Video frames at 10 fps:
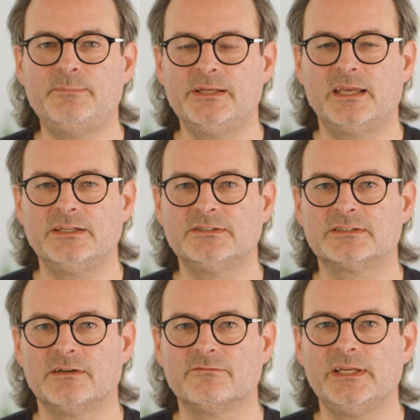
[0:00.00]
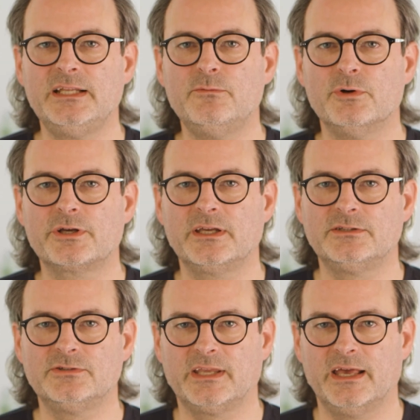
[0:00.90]
applications are really working
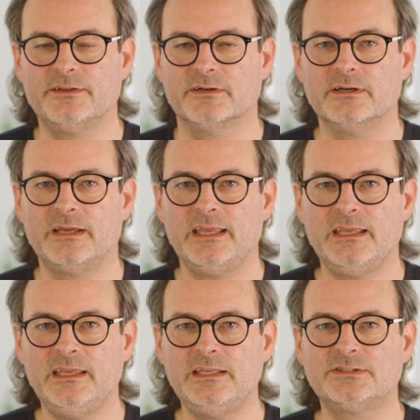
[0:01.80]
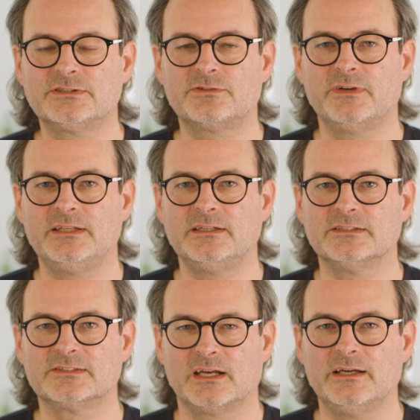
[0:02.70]
together. Each is creating
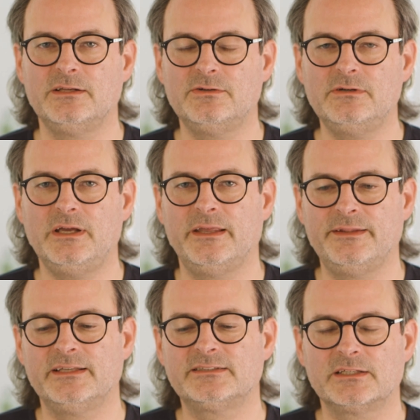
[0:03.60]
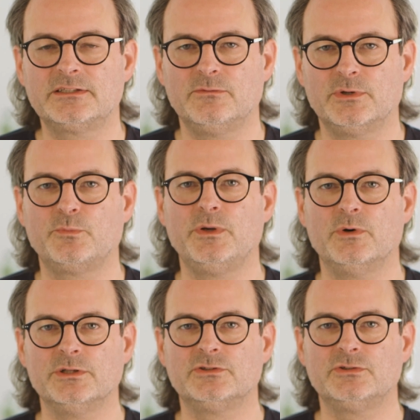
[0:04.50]
a silo, and that's actually what we
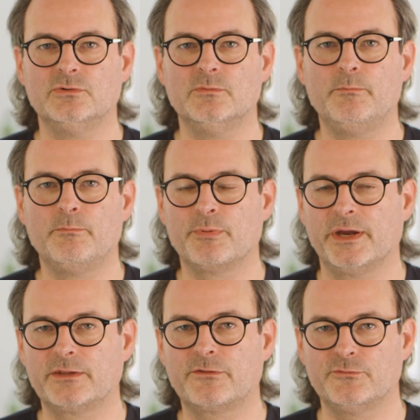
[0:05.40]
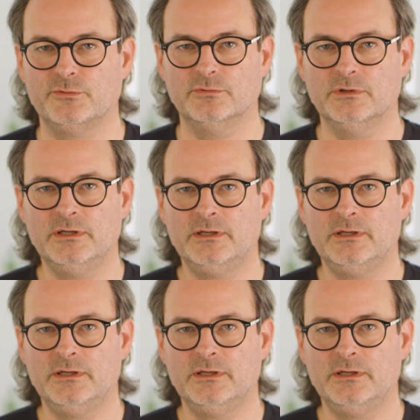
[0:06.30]
want to break through.